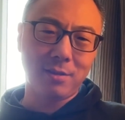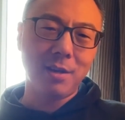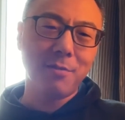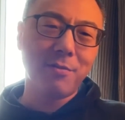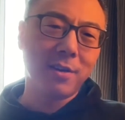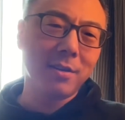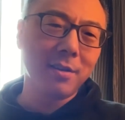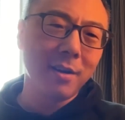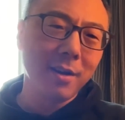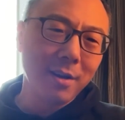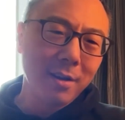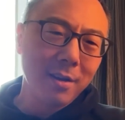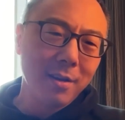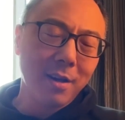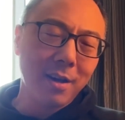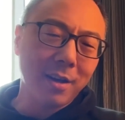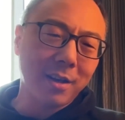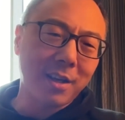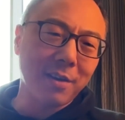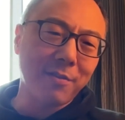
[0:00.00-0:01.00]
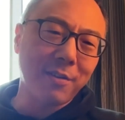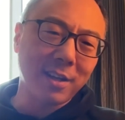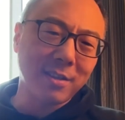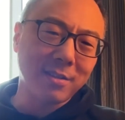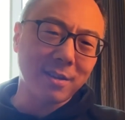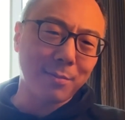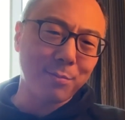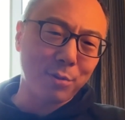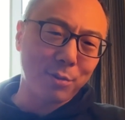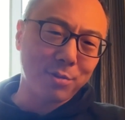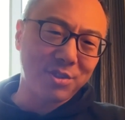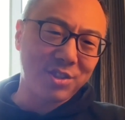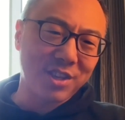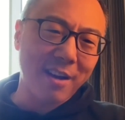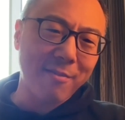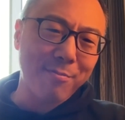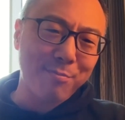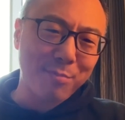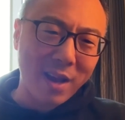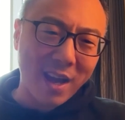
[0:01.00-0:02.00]
Even give an example,
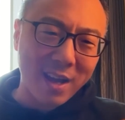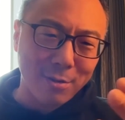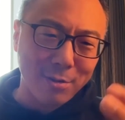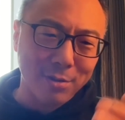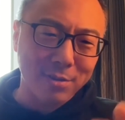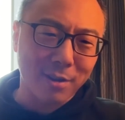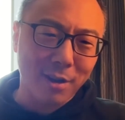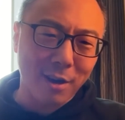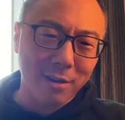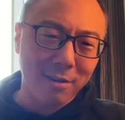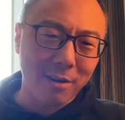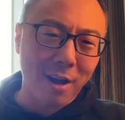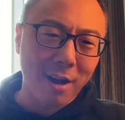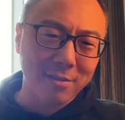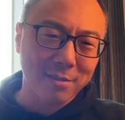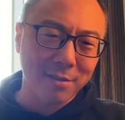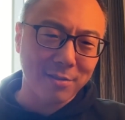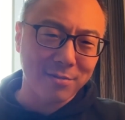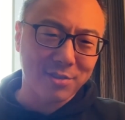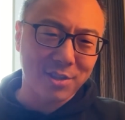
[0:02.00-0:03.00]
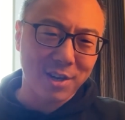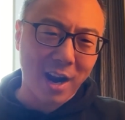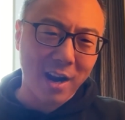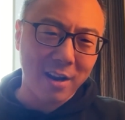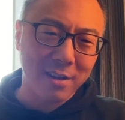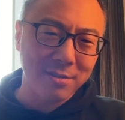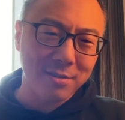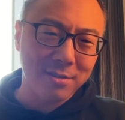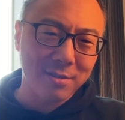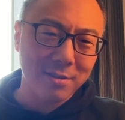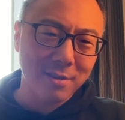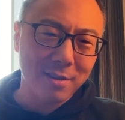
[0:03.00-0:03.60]
Jeff Bezos got lots of challenge.